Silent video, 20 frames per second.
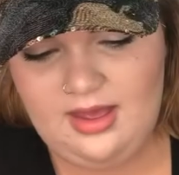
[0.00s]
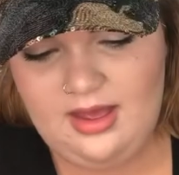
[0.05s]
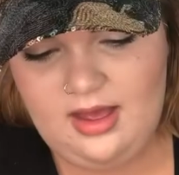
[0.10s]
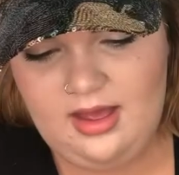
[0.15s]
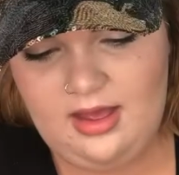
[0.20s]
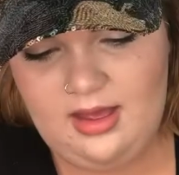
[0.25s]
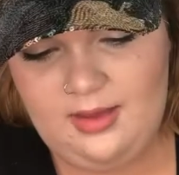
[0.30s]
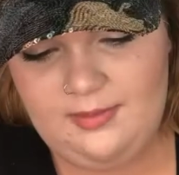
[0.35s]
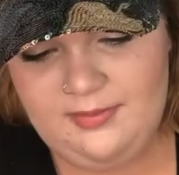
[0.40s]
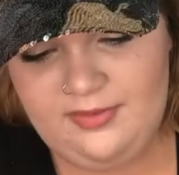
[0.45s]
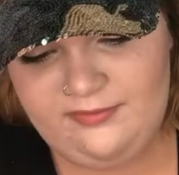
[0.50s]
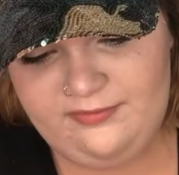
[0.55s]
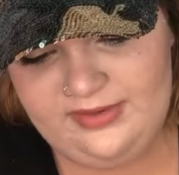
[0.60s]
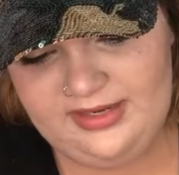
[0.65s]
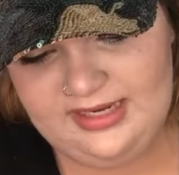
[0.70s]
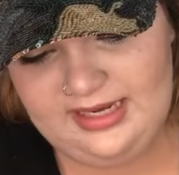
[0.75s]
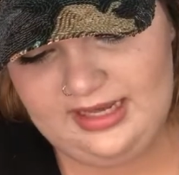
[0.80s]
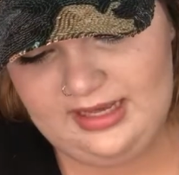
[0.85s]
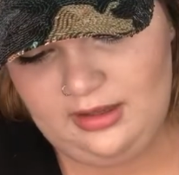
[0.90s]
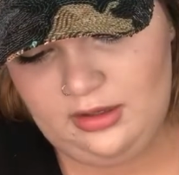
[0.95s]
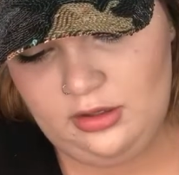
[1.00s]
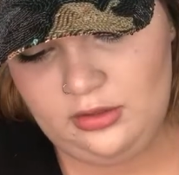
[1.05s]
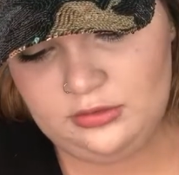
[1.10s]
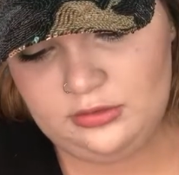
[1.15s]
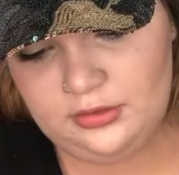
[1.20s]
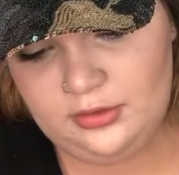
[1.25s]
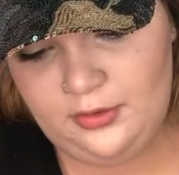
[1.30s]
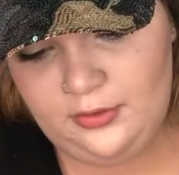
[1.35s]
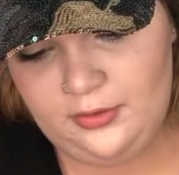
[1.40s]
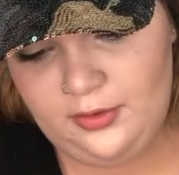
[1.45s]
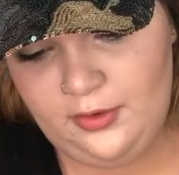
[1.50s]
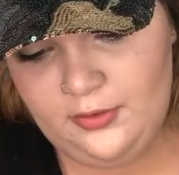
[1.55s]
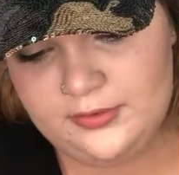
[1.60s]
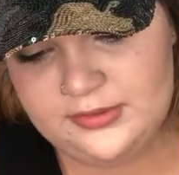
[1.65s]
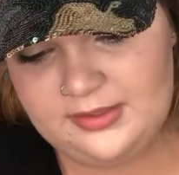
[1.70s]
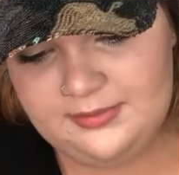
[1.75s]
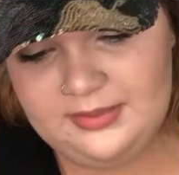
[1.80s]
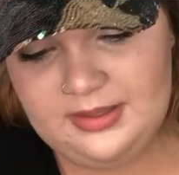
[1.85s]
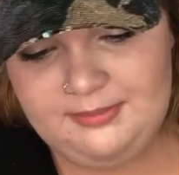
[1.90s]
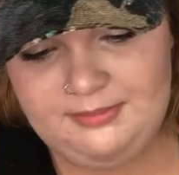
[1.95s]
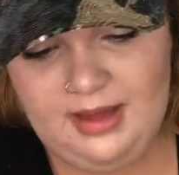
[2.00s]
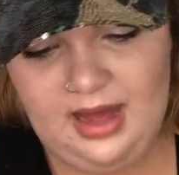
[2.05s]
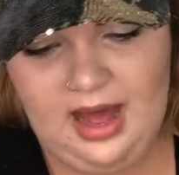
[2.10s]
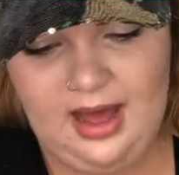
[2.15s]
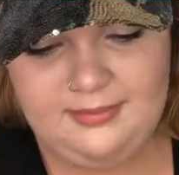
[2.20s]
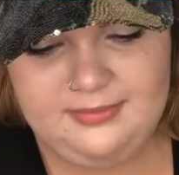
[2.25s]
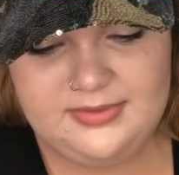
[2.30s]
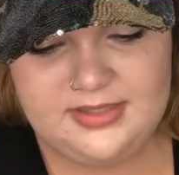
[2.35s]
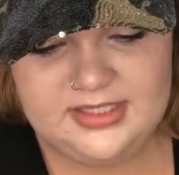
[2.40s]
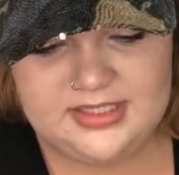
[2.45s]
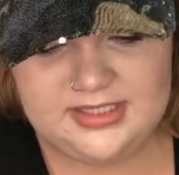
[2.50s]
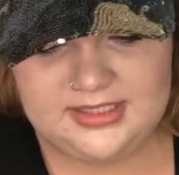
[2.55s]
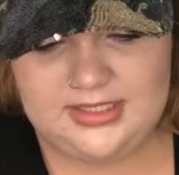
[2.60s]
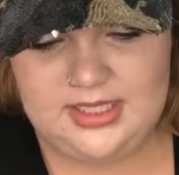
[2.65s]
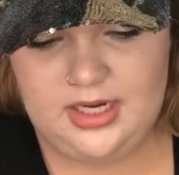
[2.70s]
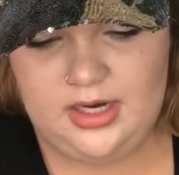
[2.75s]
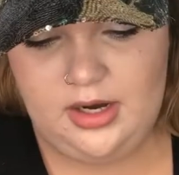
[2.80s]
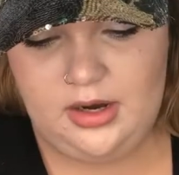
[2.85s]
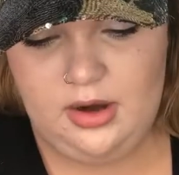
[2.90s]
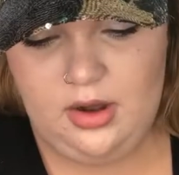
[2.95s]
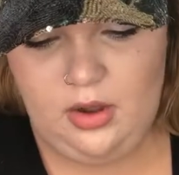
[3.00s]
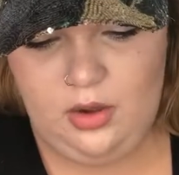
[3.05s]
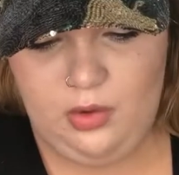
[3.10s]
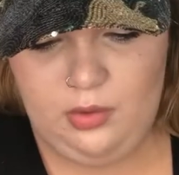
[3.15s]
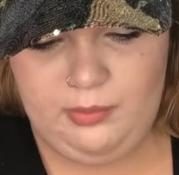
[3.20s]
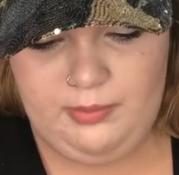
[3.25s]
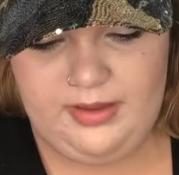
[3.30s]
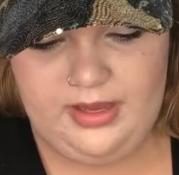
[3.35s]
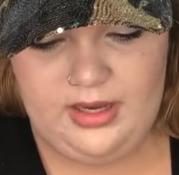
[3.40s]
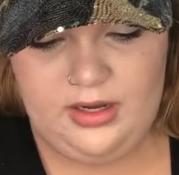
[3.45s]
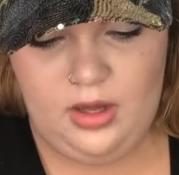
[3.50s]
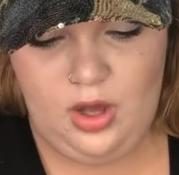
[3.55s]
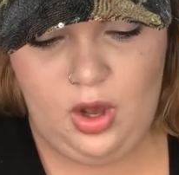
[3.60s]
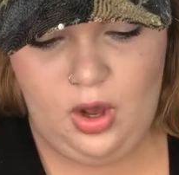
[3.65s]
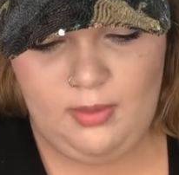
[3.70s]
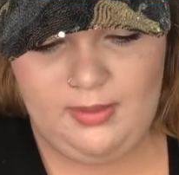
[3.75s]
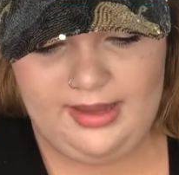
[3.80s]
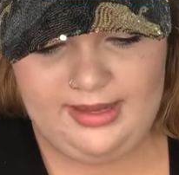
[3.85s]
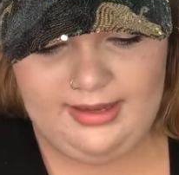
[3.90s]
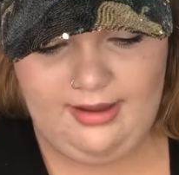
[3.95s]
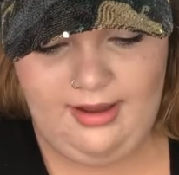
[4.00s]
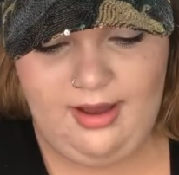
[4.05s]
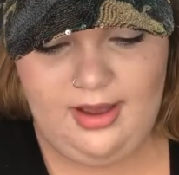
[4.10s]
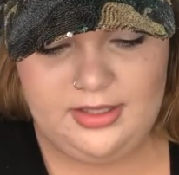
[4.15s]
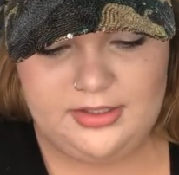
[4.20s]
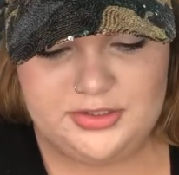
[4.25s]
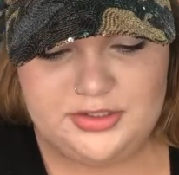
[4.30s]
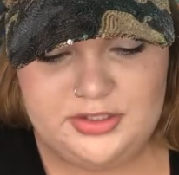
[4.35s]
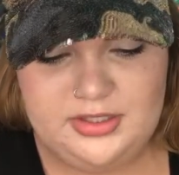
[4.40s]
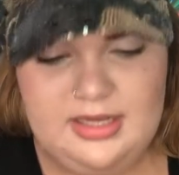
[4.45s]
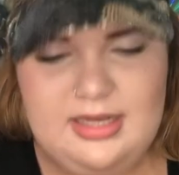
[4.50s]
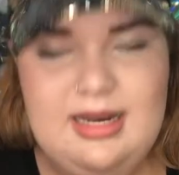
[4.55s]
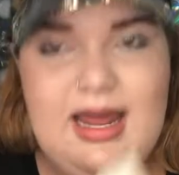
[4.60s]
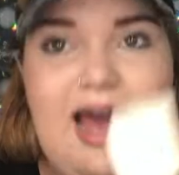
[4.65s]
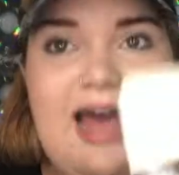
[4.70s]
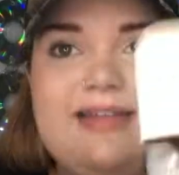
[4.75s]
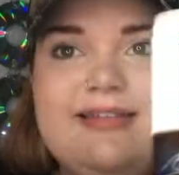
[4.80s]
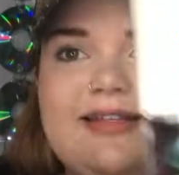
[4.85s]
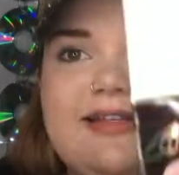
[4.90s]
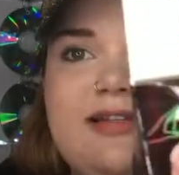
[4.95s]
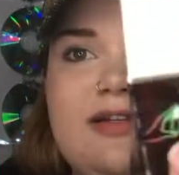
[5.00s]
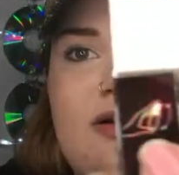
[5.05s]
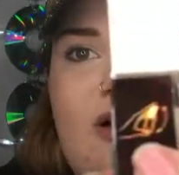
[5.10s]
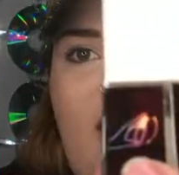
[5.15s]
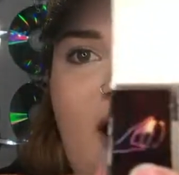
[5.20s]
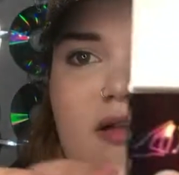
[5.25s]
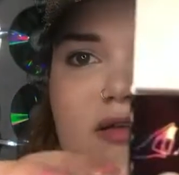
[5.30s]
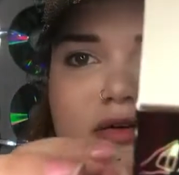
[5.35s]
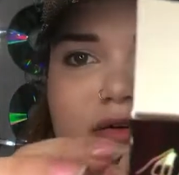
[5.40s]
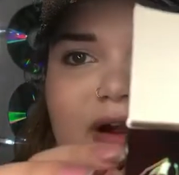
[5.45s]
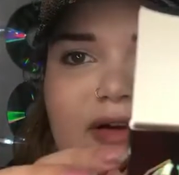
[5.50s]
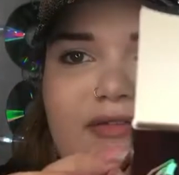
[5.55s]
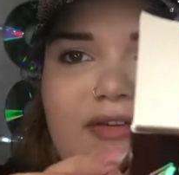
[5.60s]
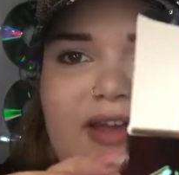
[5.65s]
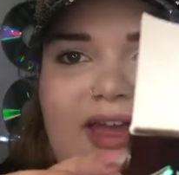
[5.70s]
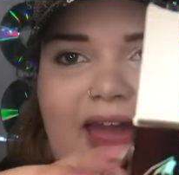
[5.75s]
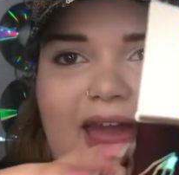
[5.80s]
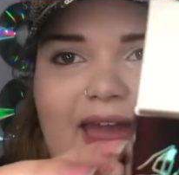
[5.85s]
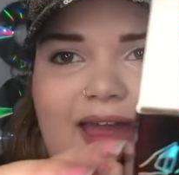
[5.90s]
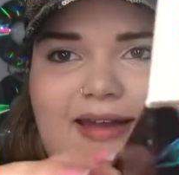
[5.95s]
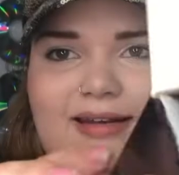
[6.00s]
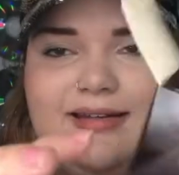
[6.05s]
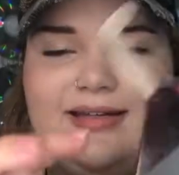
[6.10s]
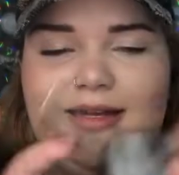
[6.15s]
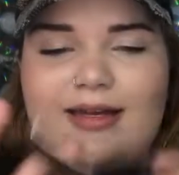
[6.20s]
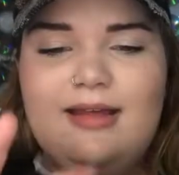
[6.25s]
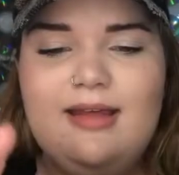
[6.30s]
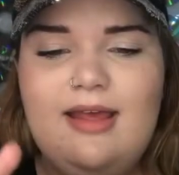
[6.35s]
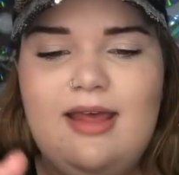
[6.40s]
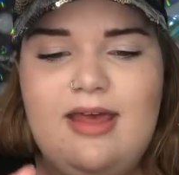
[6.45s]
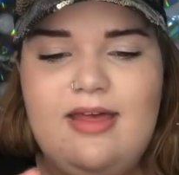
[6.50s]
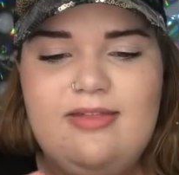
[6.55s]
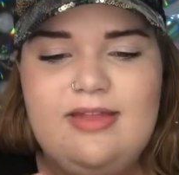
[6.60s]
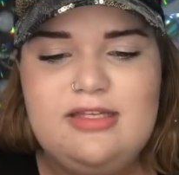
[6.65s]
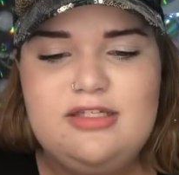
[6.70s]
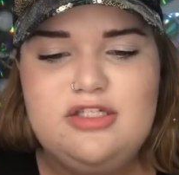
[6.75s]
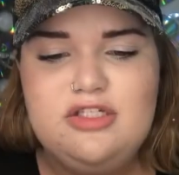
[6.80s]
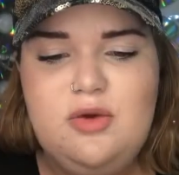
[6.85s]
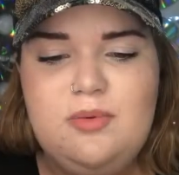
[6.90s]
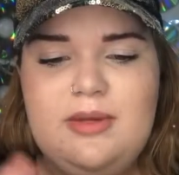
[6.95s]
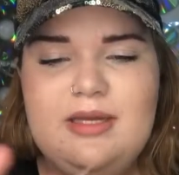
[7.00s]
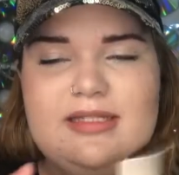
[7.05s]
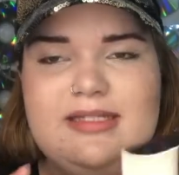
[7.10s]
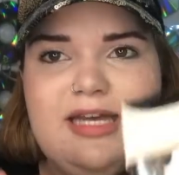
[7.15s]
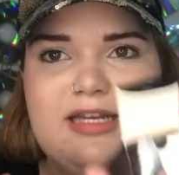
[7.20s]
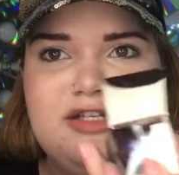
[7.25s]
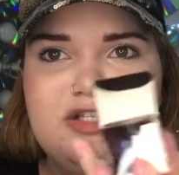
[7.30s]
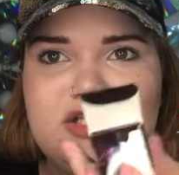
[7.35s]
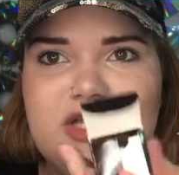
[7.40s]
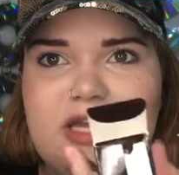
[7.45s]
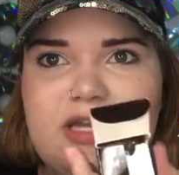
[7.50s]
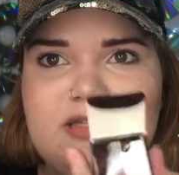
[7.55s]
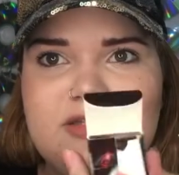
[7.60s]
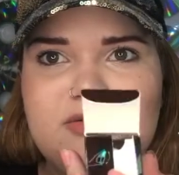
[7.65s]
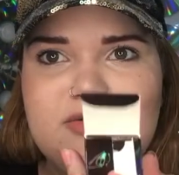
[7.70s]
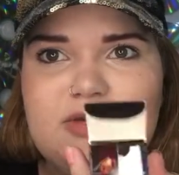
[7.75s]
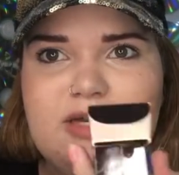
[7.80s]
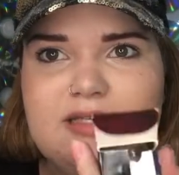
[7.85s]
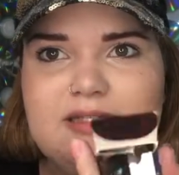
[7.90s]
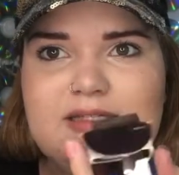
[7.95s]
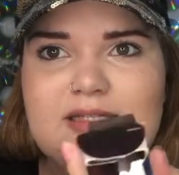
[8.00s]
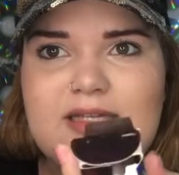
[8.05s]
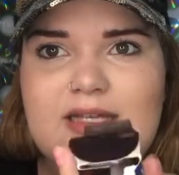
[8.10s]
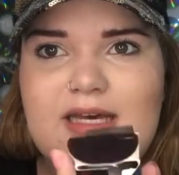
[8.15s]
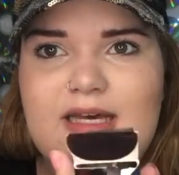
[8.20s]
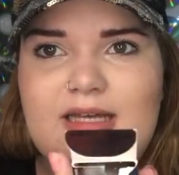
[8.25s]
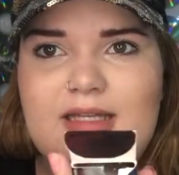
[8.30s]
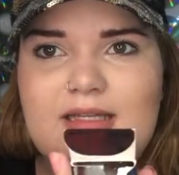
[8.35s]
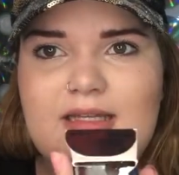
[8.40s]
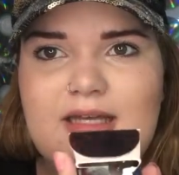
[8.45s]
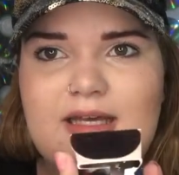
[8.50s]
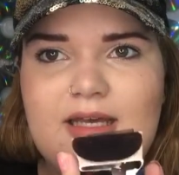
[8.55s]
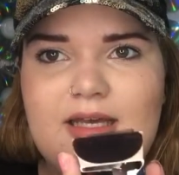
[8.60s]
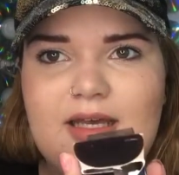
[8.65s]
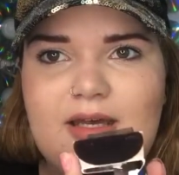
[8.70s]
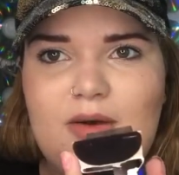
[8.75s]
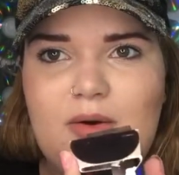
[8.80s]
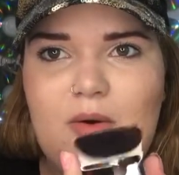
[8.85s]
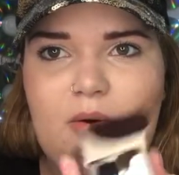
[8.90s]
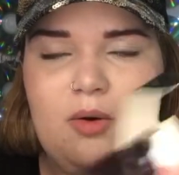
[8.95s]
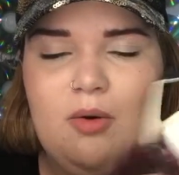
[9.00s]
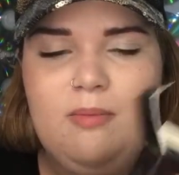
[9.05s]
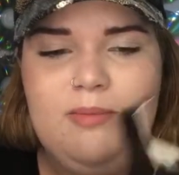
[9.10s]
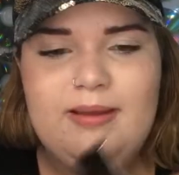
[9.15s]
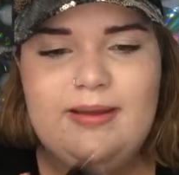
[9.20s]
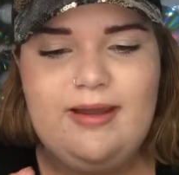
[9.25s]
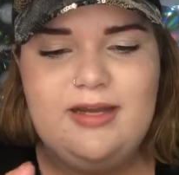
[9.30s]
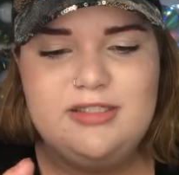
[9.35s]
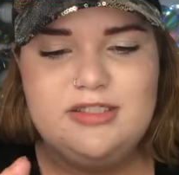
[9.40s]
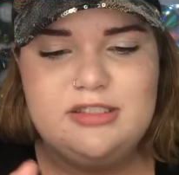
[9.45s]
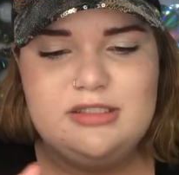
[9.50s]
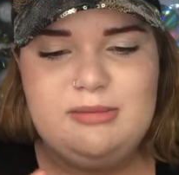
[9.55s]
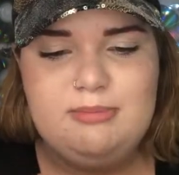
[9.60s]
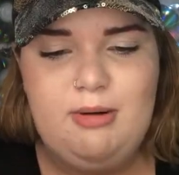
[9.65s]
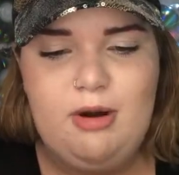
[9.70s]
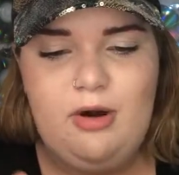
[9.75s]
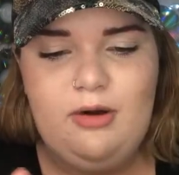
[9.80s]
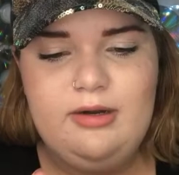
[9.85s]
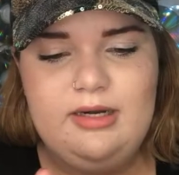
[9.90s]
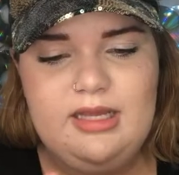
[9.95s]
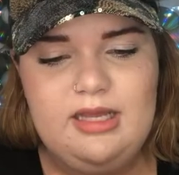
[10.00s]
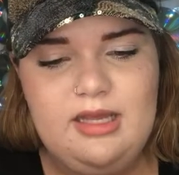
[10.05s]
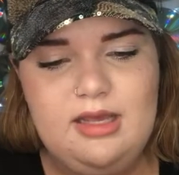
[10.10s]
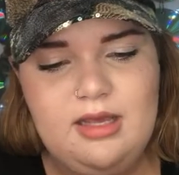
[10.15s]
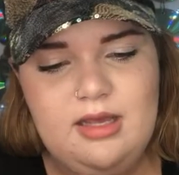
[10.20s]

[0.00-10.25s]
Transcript: Um, V D L logo. So I'm gonna pop this sucker open. Oh my gosh, it has a little holographic hand that's showing us how to shake. Did you guys see that? Like, oh my gosh, it's a party.